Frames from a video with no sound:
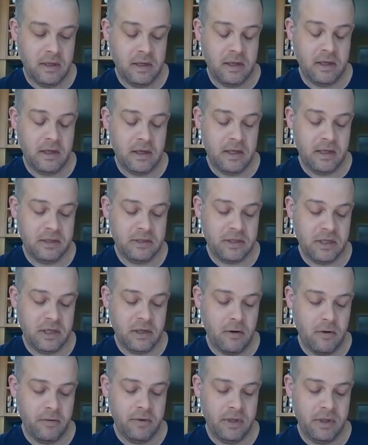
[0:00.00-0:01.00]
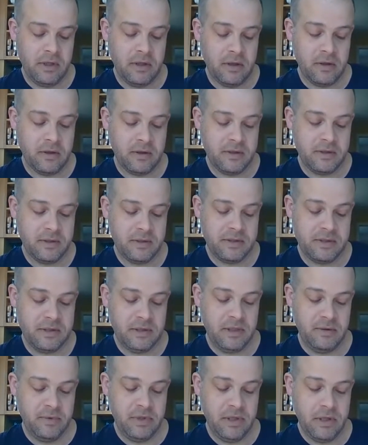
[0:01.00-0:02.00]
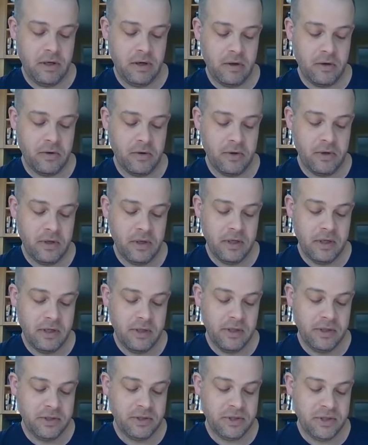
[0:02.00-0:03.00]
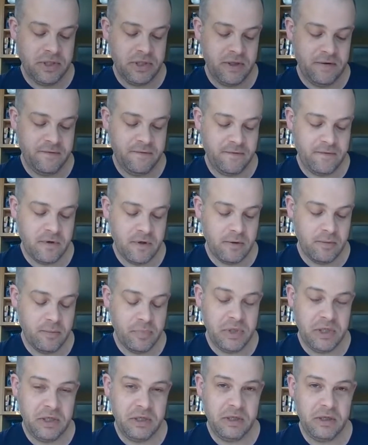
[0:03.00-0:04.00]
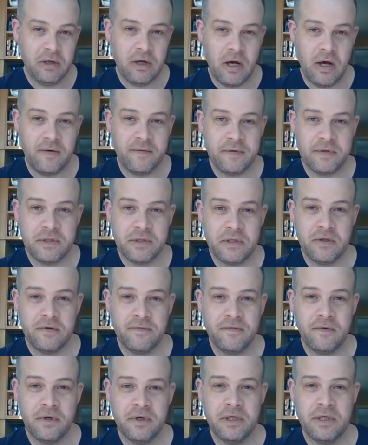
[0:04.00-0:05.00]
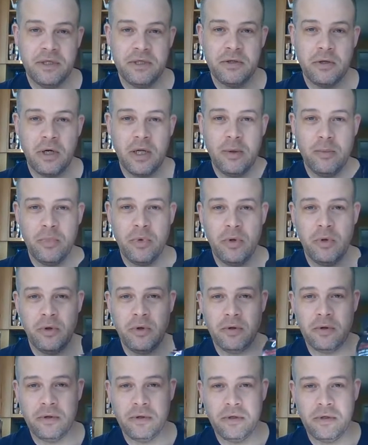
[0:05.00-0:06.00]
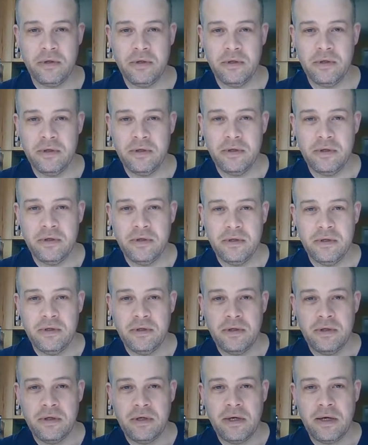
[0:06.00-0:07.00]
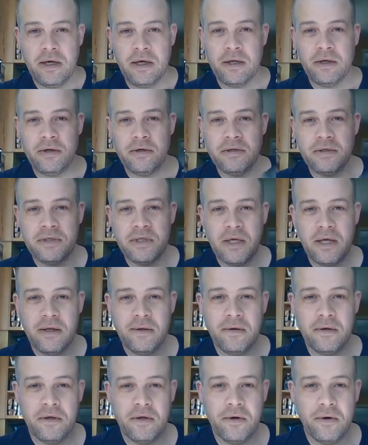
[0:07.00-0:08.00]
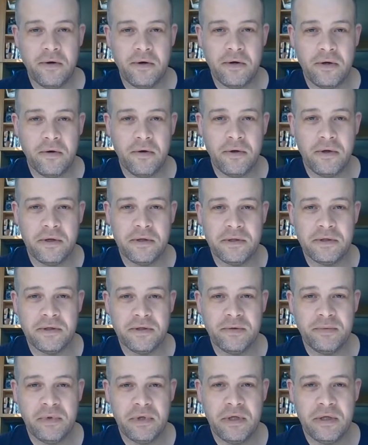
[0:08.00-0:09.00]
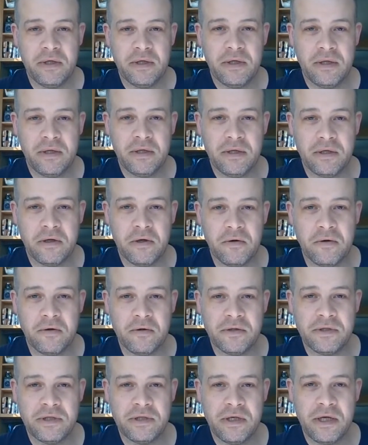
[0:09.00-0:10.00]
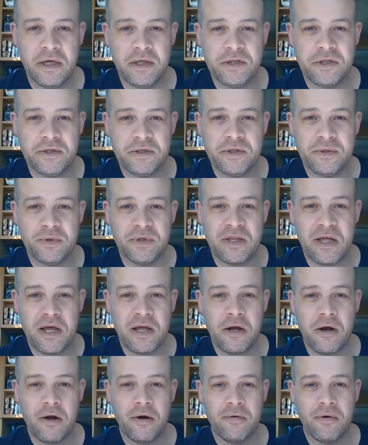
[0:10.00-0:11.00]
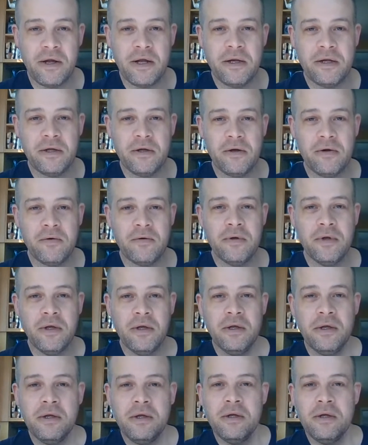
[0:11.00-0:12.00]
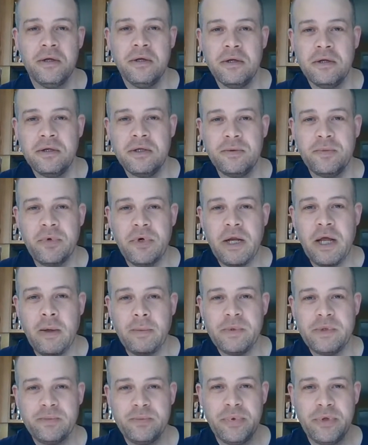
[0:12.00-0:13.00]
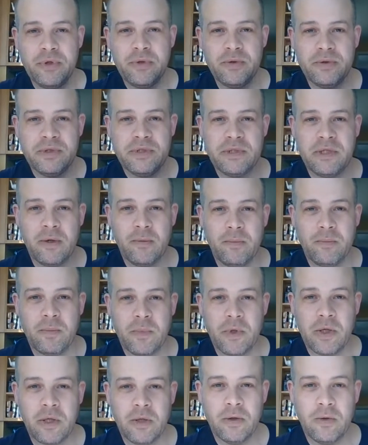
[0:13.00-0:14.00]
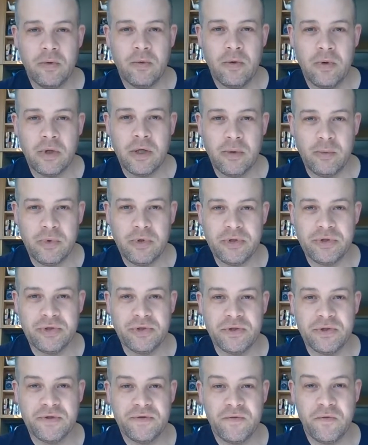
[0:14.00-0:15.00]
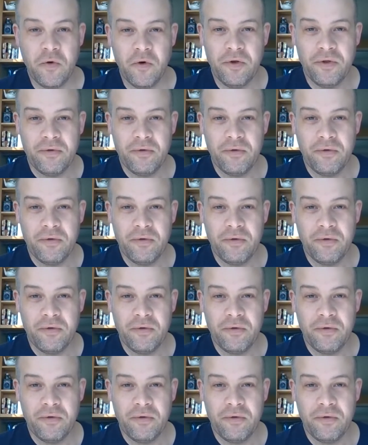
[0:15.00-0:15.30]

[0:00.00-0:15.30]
AJ O'Neill, CBO, Chief Bean Officer for Detroit Bold. I understand you're going to be in negotiations with iHeartRadio to perhaps produce some commercials for the